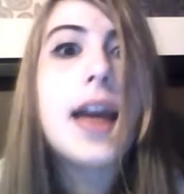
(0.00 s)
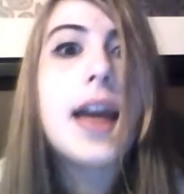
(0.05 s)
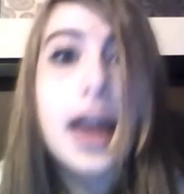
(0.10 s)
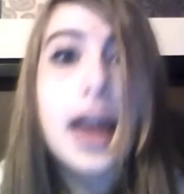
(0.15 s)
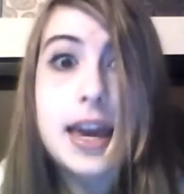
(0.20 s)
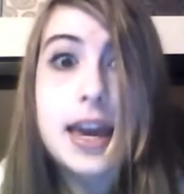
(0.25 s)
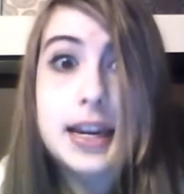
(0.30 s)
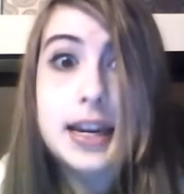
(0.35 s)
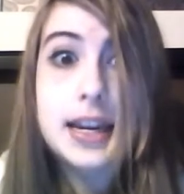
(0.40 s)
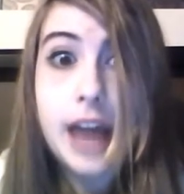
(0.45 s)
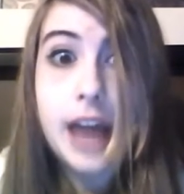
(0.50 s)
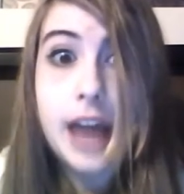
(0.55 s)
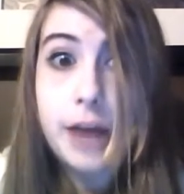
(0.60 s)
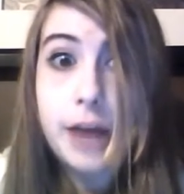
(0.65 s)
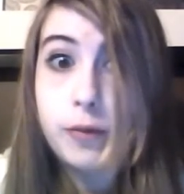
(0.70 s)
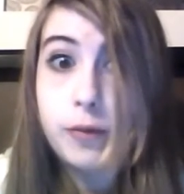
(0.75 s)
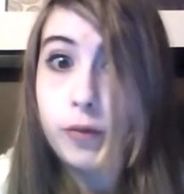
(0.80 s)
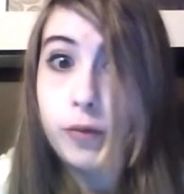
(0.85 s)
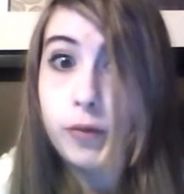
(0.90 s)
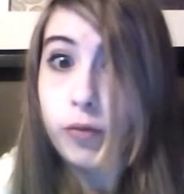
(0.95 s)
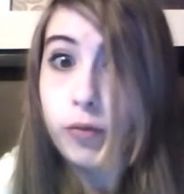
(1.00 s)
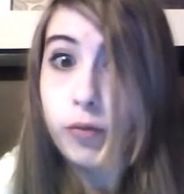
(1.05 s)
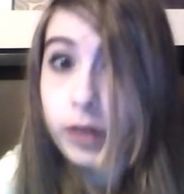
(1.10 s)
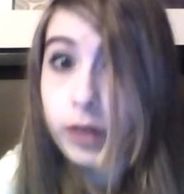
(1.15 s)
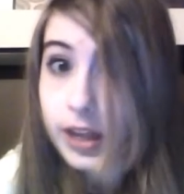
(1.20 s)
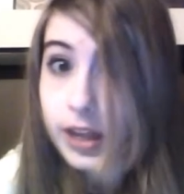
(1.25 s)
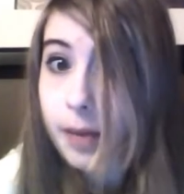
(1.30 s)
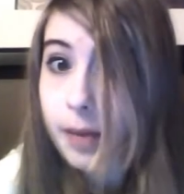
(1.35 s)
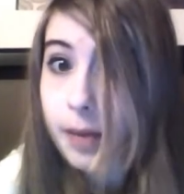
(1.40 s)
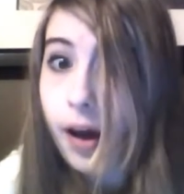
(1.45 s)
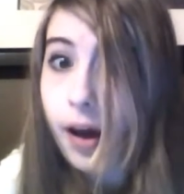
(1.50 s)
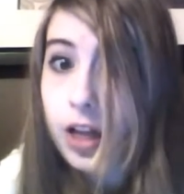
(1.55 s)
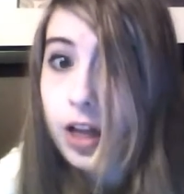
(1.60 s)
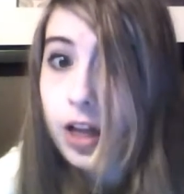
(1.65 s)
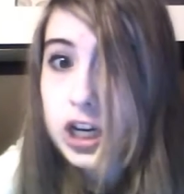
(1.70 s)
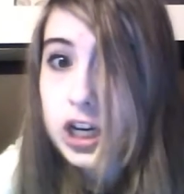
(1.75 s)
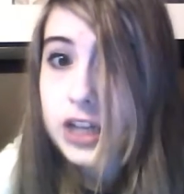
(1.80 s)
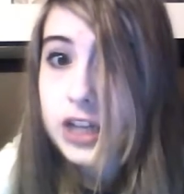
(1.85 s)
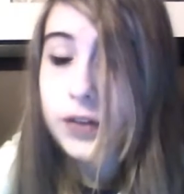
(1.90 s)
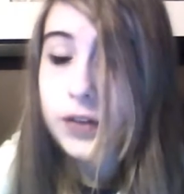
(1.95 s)
and I really
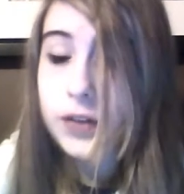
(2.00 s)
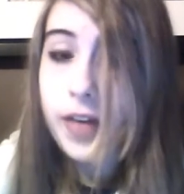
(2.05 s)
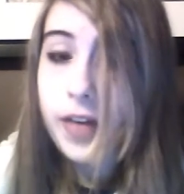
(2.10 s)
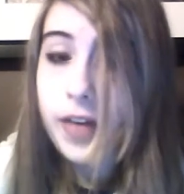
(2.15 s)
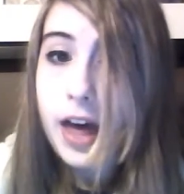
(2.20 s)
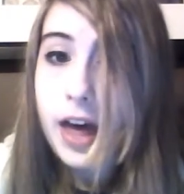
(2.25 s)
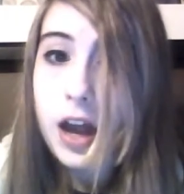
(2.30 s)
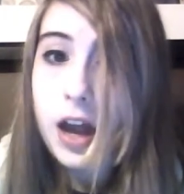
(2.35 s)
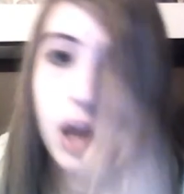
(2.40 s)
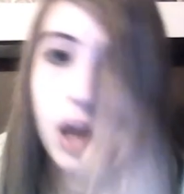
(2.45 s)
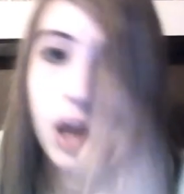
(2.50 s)
apologize for that.